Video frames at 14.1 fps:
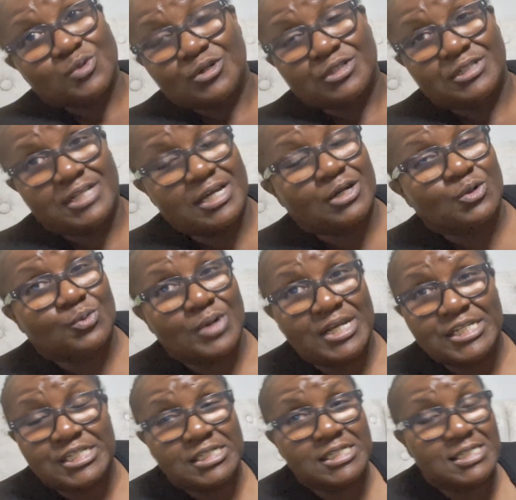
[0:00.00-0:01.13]
worth of
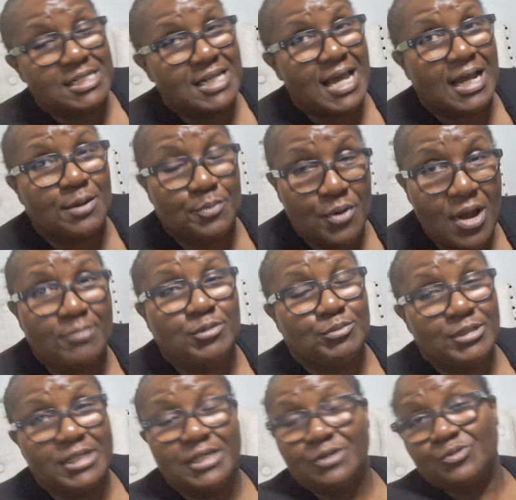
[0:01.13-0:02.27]
decorations that I could
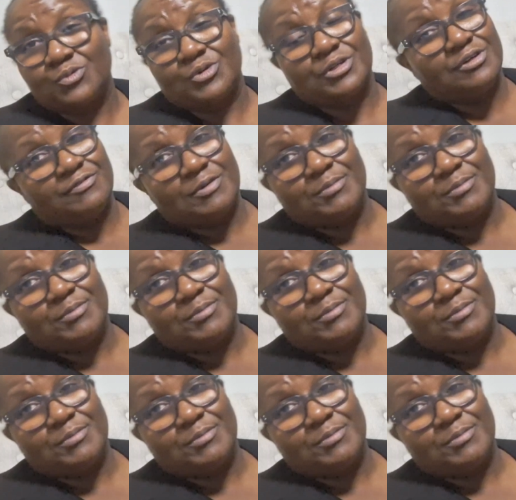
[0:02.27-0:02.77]
probably get rid of.